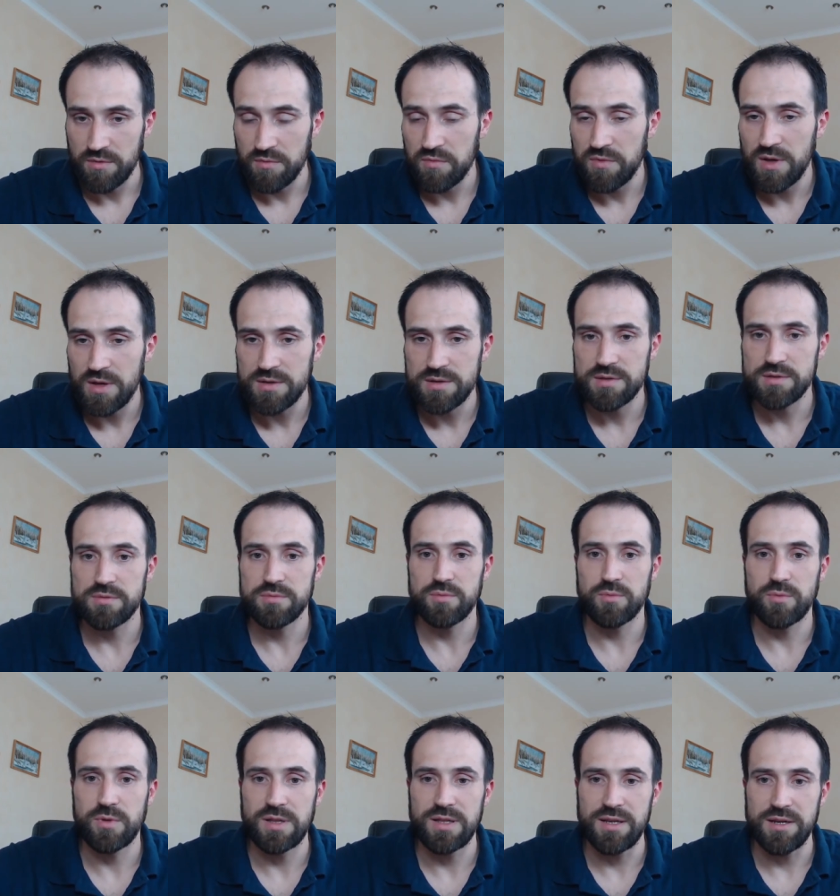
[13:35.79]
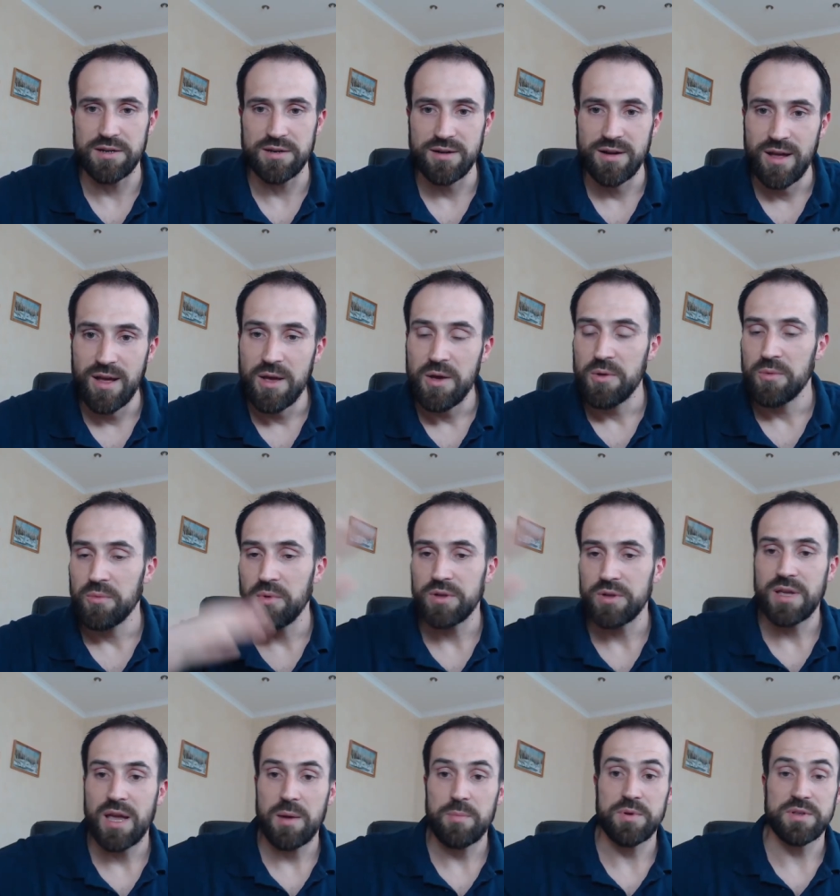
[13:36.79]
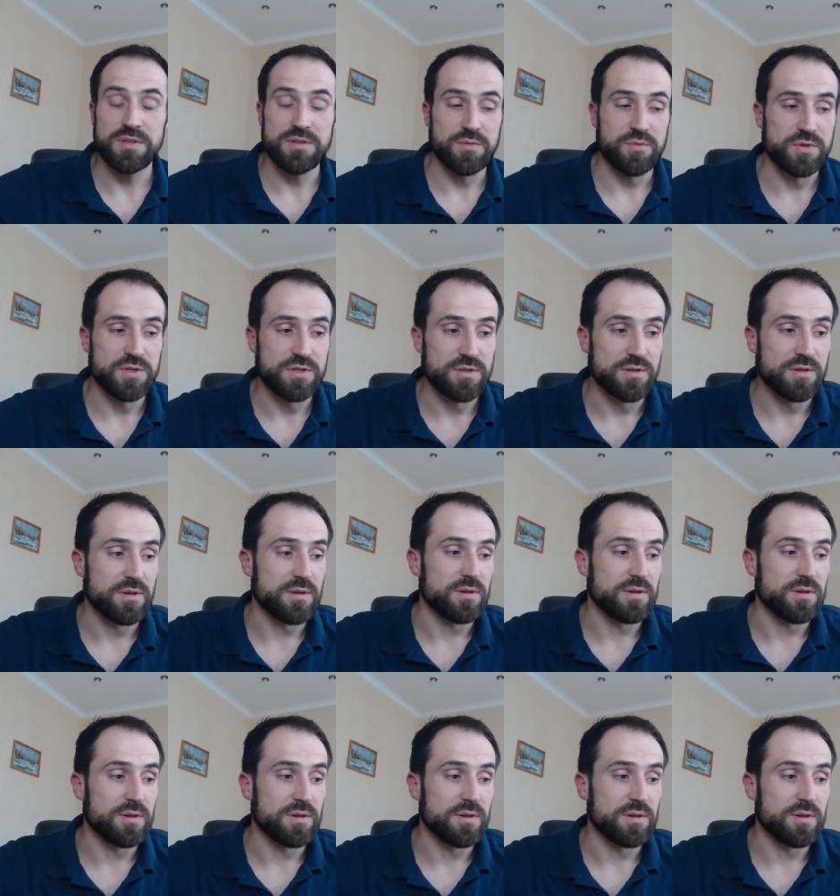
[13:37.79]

That's clear. What happens with